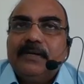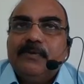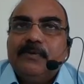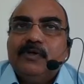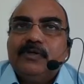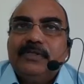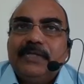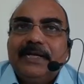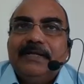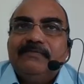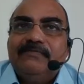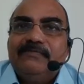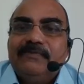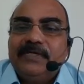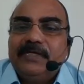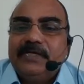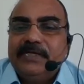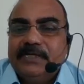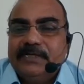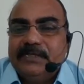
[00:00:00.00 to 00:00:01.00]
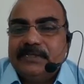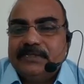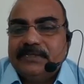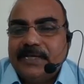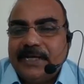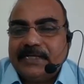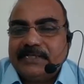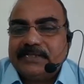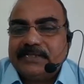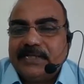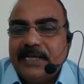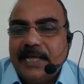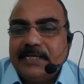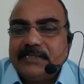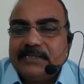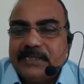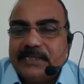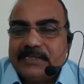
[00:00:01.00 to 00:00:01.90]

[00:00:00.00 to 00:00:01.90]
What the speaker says: about the lifting gears like slings,